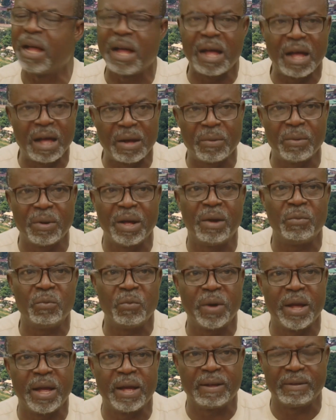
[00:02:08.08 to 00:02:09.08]
how and
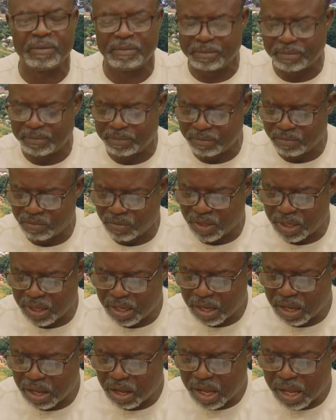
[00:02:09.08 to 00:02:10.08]
where.
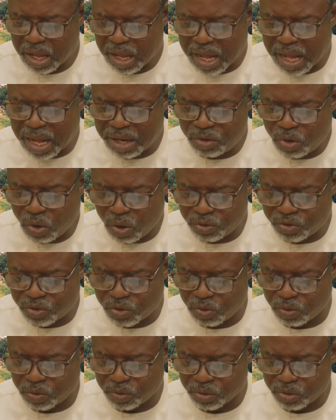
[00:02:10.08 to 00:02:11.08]
And
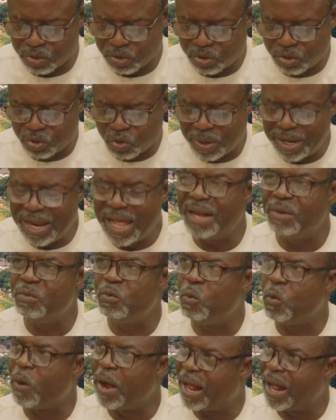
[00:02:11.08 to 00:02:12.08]
also to learn